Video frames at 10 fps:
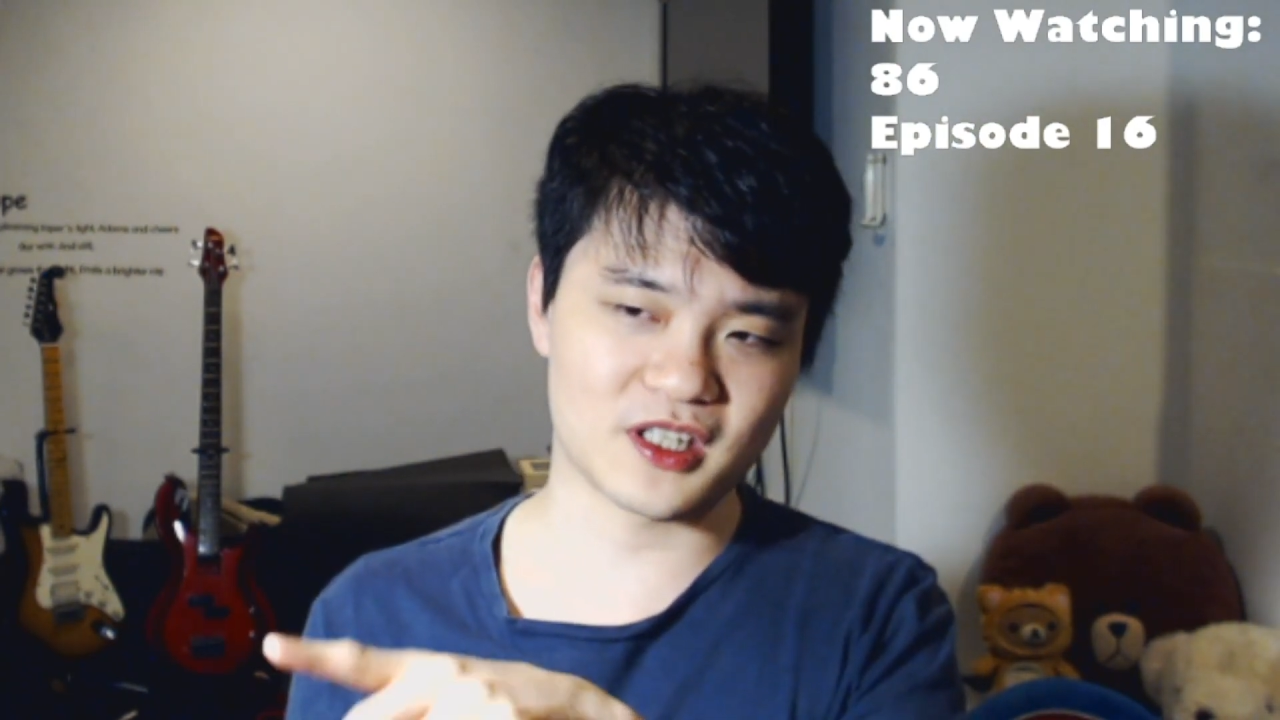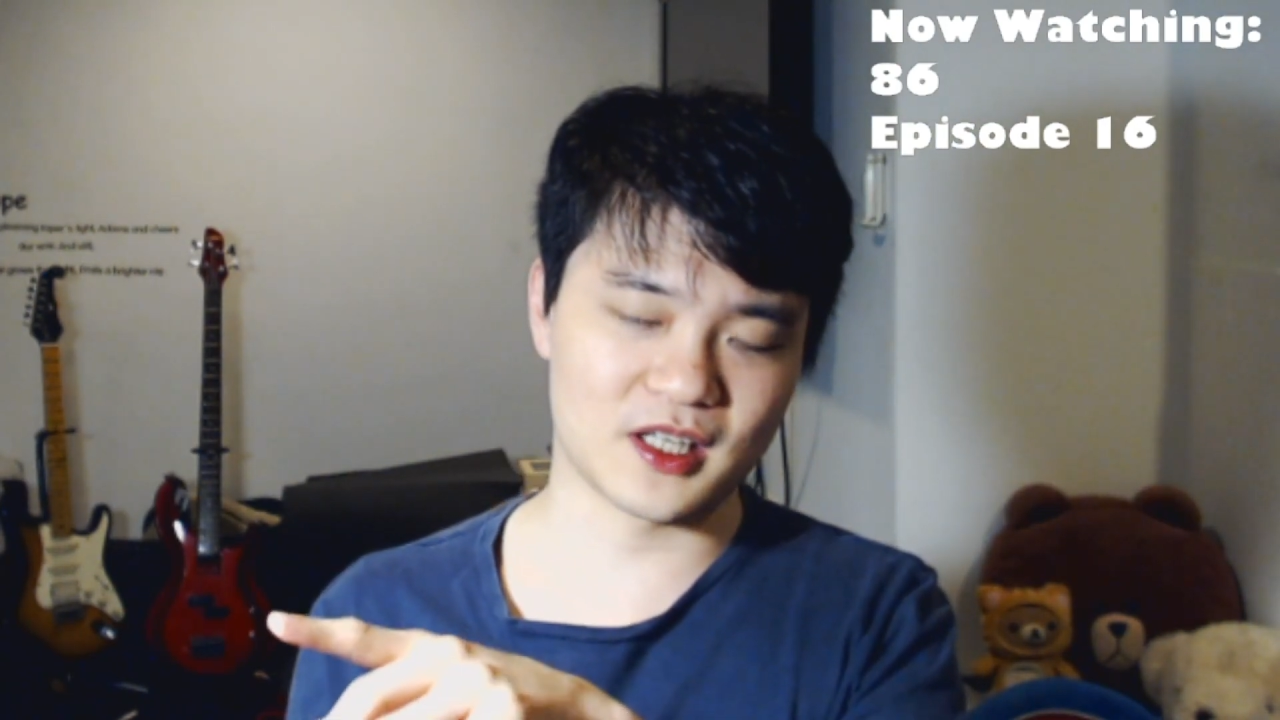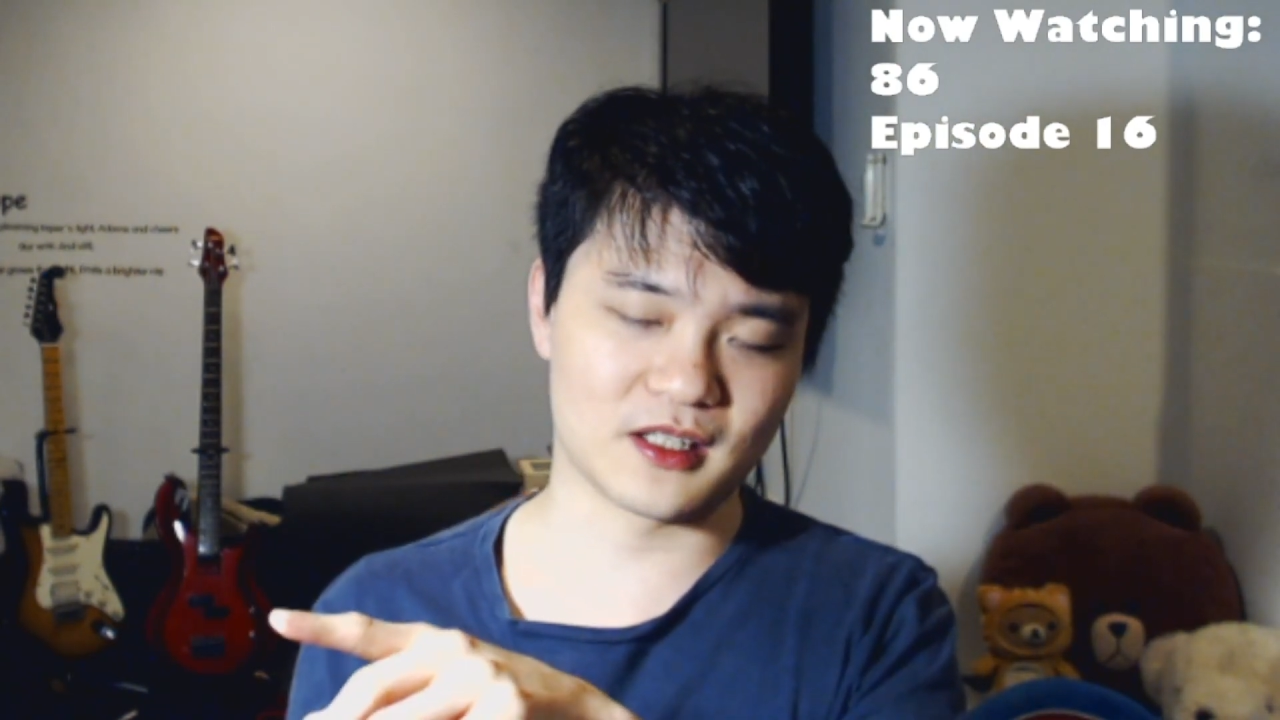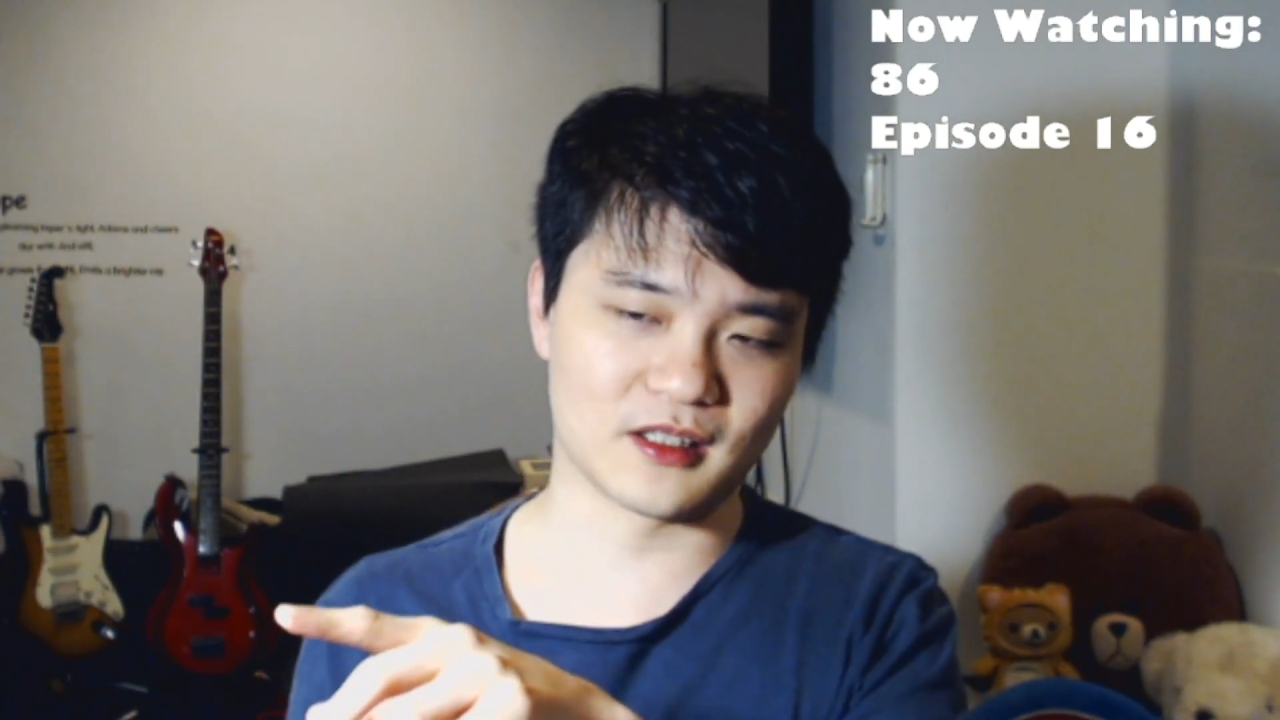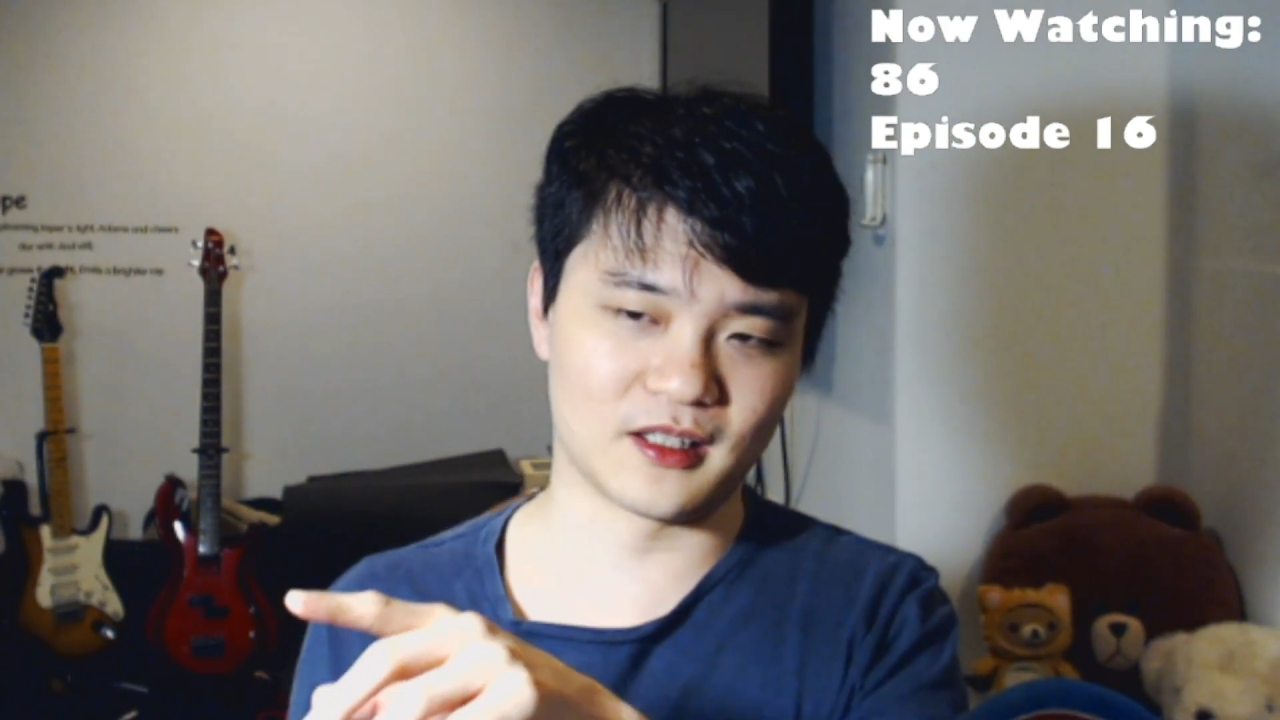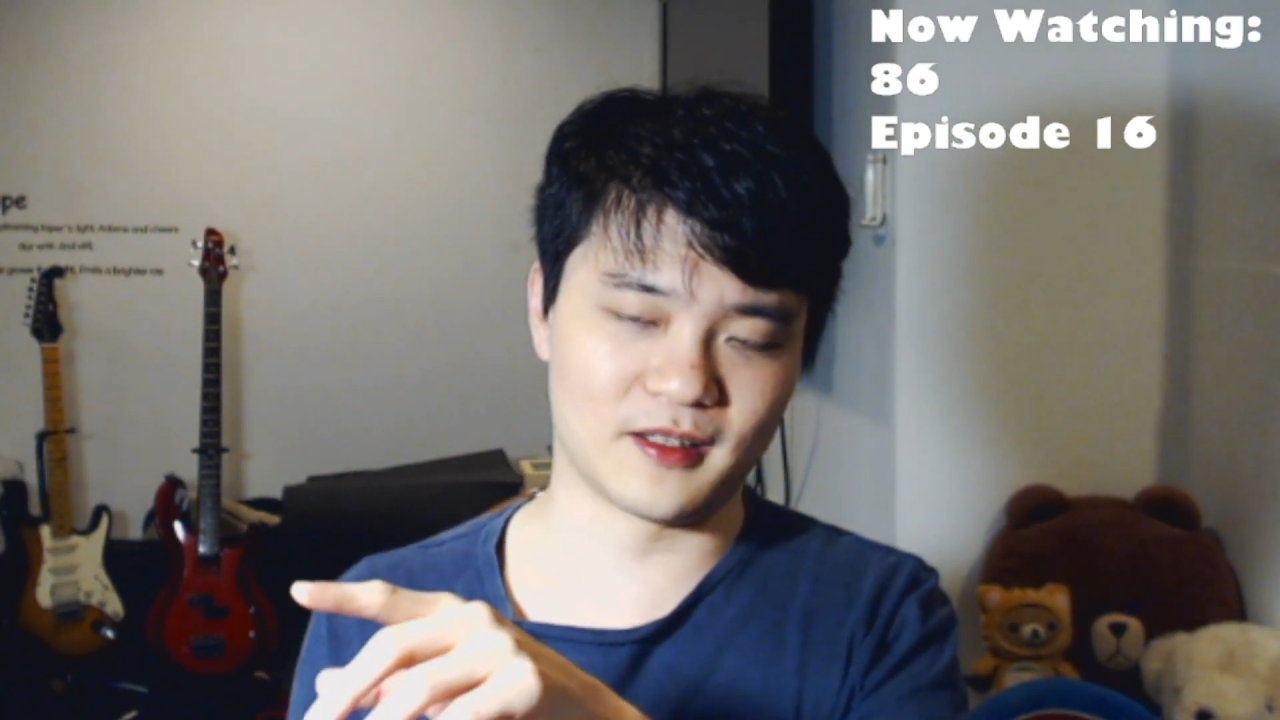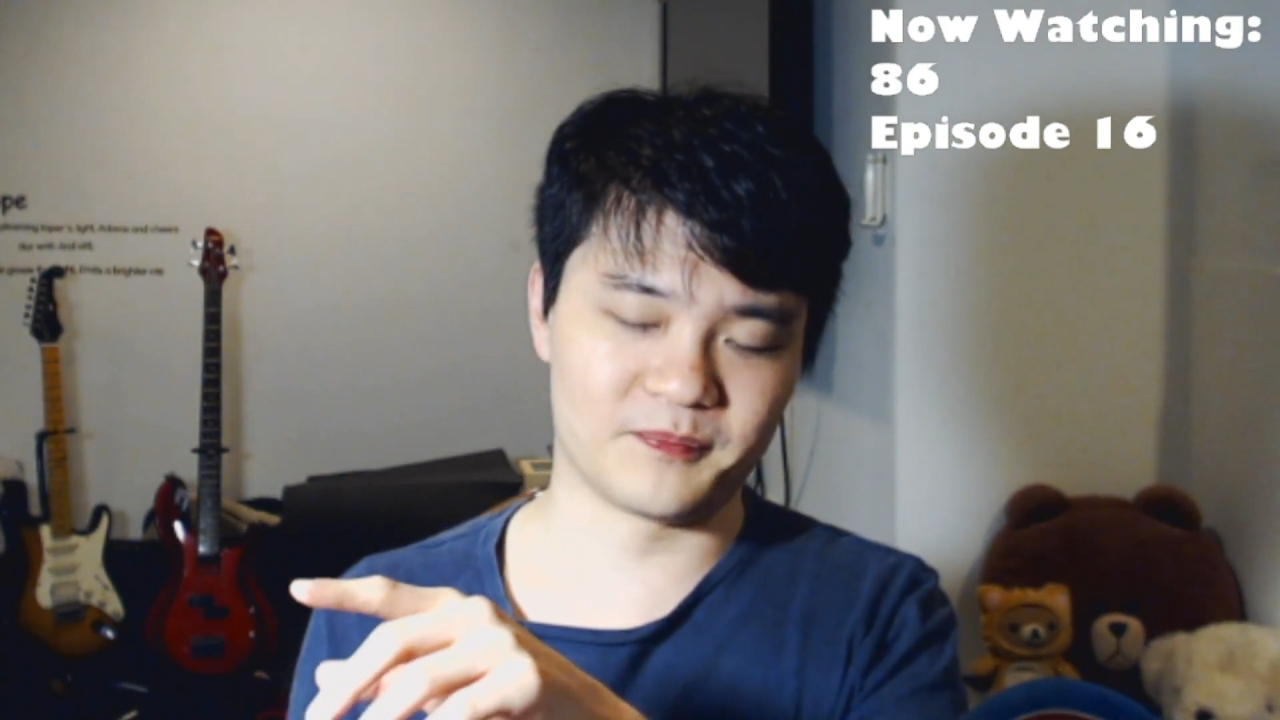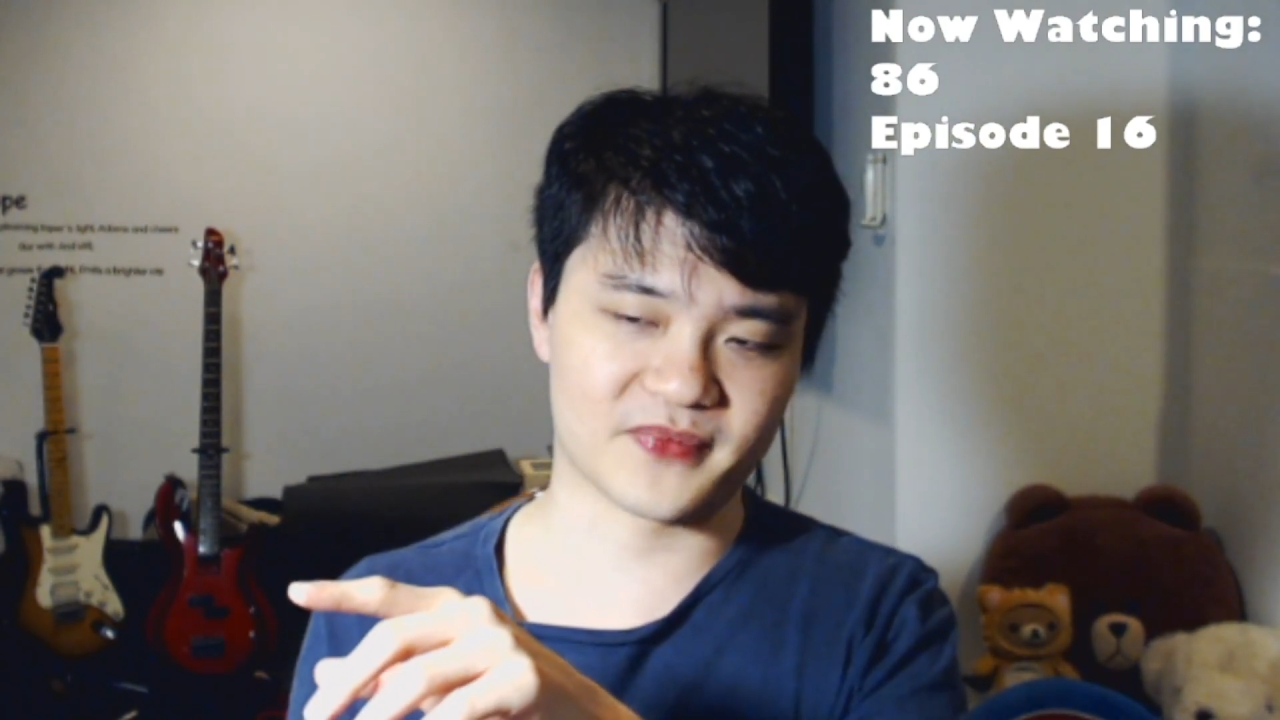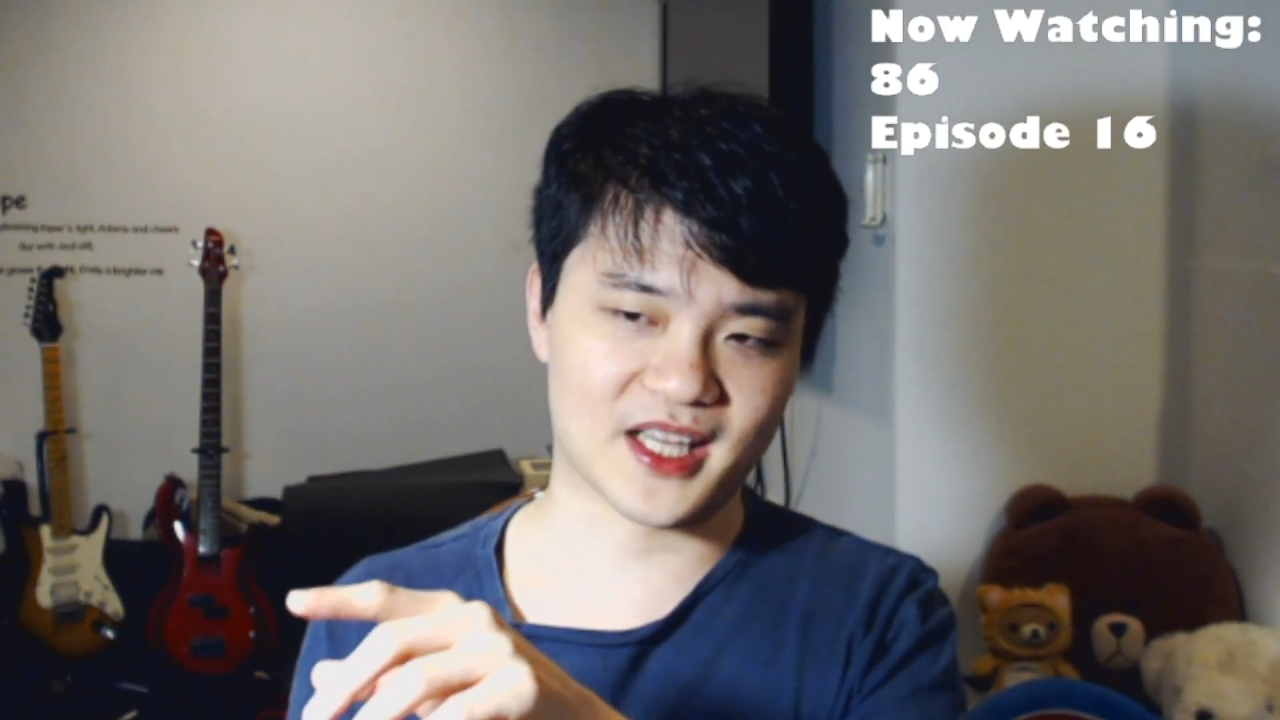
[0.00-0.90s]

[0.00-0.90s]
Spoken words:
in